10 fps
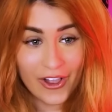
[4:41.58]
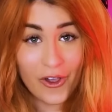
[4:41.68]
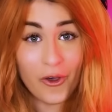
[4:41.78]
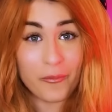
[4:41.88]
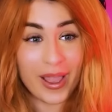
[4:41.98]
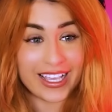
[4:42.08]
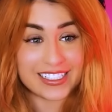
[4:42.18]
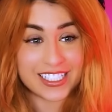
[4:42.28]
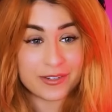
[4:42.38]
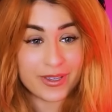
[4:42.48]
Oh,
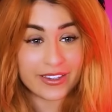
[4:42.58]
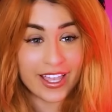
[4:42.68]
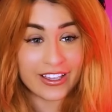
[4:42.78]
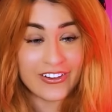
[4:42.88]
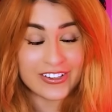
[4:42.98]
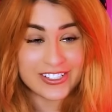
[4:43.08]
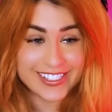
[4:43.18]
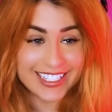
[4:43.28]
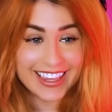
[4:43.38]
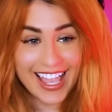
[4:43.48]
Becky's gonna be like, oh,
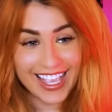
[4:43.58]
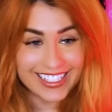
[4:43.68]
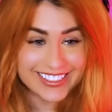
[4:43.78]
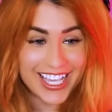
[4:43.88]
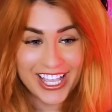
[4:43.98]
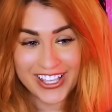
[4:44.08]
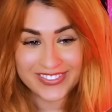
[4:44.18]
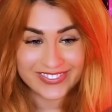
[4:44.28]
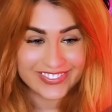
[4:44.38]
she likes him.